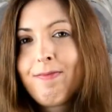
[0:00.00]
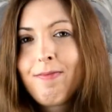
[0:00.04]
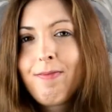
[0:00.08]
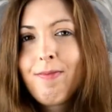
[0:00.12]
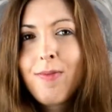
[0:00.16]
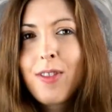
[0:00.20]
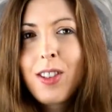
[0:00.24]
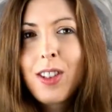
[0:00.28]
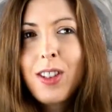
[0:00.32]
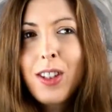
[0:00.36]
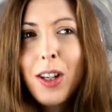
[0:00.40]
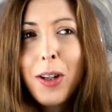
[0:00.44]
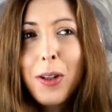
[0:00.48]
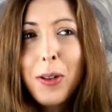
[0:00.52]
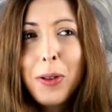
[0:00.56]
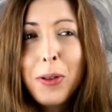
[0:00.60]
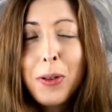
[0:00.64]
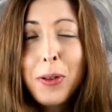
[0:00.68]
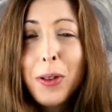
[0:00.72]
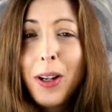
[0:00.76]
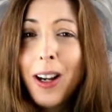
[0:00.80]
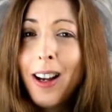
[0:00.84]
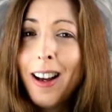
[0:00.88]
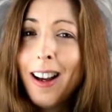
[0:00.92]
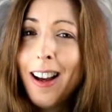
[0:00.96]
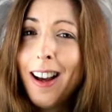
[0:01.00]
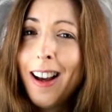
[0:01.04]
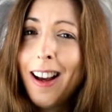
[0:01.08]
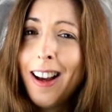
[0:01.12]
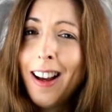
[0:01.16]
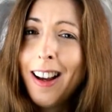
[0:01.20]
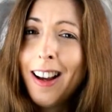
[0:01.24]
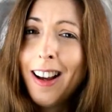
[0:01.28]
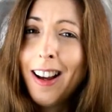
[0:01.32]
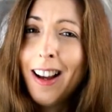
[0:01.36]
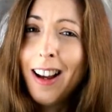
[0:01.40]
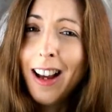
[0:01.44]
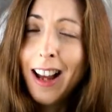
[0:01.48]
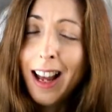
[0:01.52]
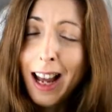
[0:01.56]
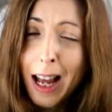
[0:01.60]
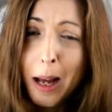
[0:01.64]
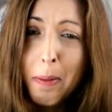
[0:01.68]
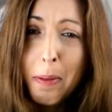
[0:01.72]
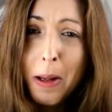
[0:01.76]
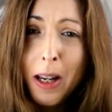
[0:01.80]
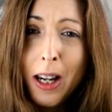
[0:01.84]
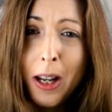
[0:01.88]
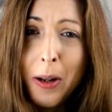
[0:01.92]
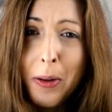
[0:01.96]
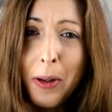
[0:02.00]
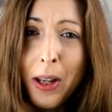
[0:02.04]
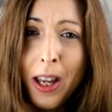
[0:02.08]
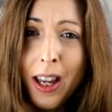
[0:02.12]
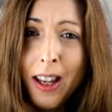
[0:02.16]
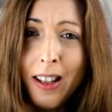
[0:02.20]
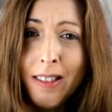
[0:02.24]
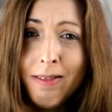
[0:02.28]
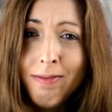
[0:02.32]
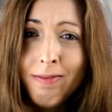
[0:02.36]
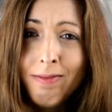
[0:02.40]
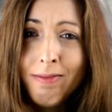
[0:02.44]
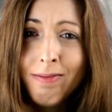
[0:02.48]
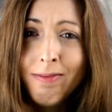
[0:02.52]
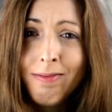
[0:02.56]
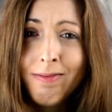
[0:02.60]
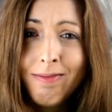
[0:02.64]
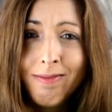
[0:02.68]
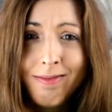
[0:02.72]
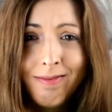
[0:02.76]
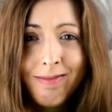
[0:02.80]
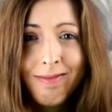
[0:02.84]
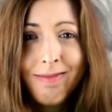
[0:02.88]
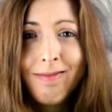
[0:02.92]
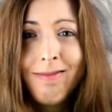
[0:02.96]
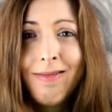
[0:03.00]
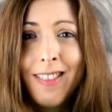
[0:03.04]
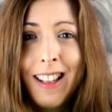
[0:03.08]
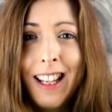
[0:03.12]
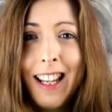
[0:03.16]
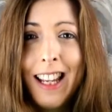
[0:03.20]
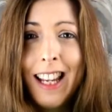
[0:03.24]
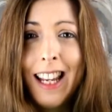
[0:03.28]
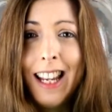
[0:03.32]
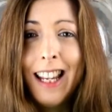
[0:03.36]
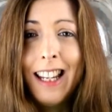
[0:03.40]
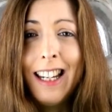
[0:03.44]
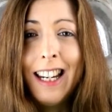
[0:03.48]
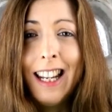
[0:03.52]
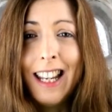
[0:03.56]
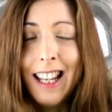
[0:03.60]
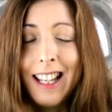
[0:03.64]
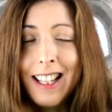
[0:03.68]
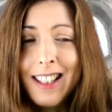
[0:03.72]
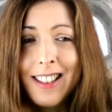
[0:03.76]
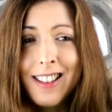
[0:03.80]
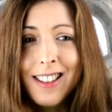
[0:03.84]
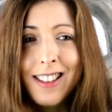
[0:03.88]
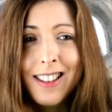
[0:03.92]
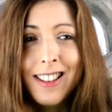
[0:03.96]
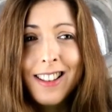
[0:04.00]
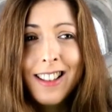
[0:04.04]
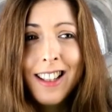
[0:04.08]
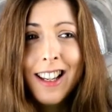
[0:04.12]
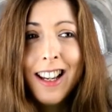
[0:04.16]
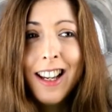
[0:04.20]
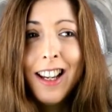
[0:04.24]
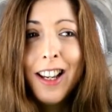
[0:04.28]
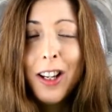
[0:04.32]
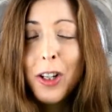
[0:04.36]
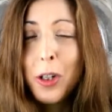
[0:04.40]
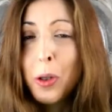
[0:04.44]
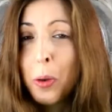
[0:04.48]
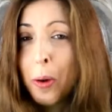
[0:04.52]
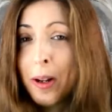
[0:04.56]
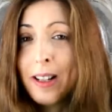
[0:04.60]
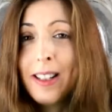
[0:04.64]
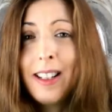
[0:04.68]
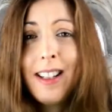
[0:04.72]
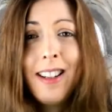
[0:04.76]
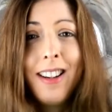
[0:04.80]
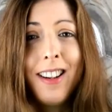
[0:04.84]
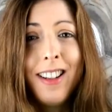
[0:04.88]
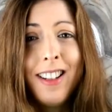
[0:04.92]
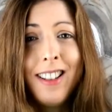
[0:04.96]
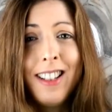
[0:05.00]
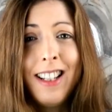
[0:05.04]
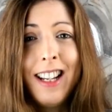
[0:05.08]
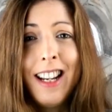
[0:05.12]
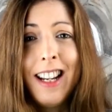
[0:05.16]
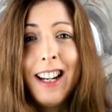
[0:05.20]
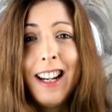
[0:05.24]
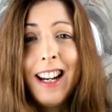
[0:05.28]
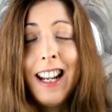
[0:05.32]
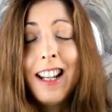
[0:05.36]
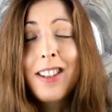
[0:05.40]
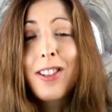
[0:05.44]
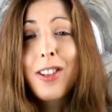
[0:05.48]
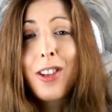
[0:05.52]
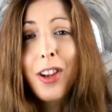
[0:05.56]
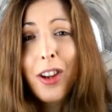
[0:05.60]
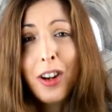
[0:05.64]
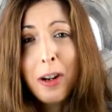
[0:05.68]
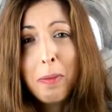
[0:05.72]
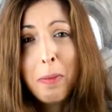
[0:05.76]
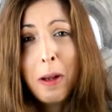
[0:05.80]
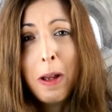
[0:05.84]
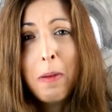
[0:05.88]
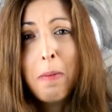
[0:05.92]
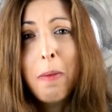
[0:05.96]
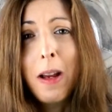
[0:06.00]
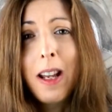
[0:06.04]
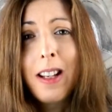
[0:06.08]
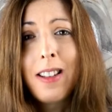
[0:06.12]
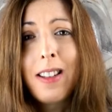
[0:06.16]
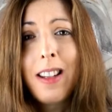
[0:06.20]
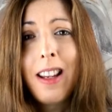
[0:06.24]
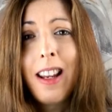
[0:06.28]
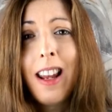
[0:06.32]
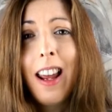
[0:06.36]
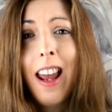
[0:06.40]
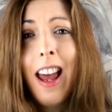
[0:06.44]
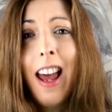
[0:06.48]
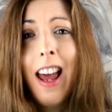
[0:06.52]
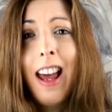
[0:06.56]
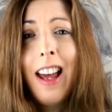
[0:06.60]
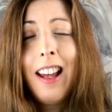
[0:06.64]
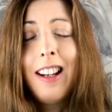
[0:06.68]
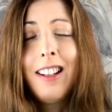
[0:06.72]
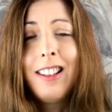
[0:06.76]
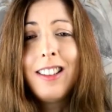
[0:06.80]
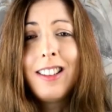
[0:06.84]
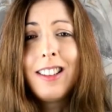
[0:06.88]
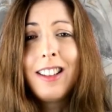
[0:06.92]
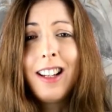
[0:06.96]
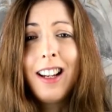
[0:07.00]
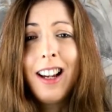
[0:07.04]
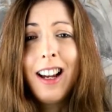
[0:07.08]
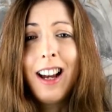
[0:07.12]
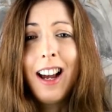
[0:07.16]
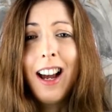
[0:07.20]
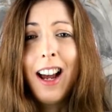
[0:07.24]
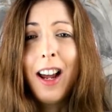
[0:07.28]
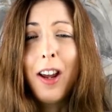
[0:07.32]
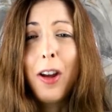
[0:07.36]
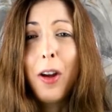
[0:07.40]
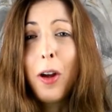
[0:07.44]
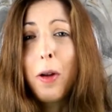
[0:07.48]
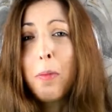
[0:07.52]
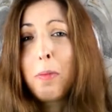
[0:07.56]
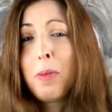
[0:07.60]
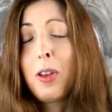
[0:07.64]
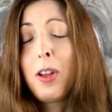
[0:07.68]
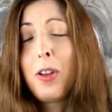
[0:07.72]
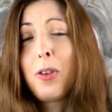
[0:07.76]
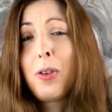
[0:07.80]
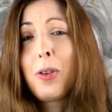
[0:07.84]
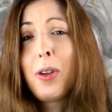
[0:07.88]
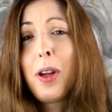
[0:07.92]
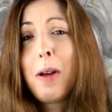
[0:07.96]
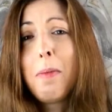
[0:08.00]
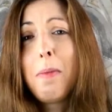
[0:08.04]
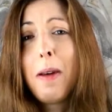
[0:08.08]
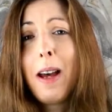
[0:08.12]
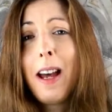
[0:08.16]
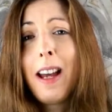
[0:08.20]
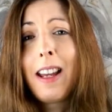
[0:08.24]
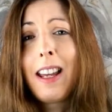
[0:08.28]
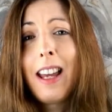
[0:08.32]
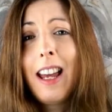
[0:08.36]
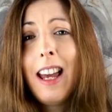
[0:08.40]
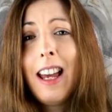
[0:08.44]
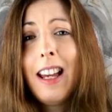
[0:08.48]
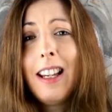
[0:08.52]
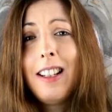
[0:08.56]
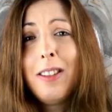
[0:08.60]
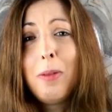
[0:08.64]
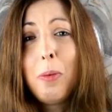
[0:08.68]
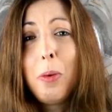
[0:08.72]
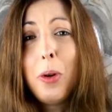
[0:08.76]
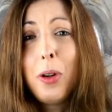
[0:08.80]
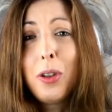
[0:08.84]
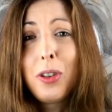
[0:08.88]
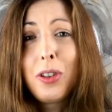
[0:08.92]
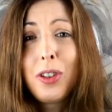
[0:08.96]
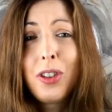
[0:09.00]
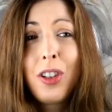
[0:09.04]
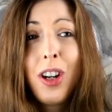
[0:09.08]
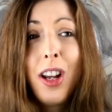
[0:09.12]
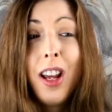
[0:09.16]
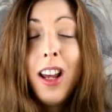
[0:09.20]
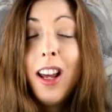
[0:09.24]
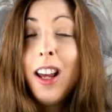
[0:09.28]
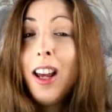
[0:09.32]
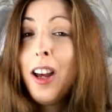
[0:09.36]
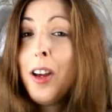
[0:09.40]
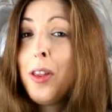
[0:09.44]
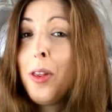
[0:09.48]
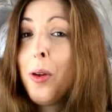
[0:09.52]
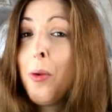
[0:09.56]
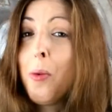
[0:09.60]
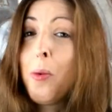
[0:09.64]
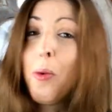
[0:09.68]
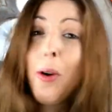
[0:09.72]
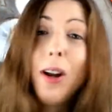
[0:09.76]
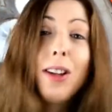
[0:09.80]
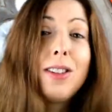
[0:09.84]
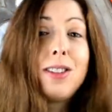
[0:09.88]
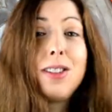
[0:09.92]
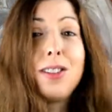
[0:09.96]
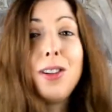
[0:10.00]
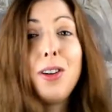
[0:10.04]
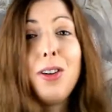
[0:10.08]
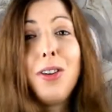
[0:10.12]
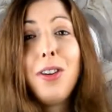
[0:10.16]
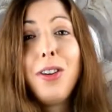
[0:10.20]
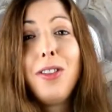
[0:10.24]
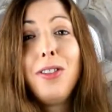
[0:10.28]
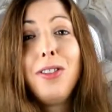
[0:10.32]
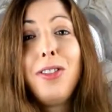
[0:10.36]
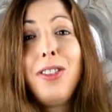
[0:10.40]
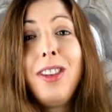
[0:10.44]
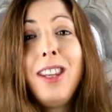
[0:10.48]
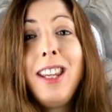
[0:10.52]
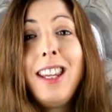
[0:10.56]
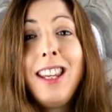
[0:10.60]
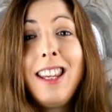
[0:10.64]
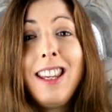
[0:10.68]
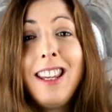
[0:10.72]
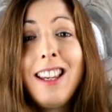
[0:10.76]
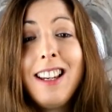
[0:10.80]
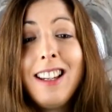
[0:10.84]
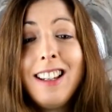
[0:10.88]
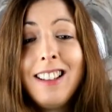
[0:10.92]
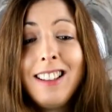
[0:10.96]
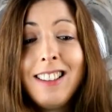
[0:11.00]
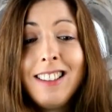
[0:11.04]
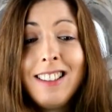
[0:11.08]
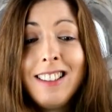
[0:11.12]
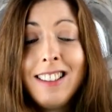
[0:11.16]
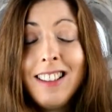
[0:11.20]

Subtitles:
So, Happy New Year. It is 2019, it's gonna be amazing, and I hope that you'll come back and watch the rest of the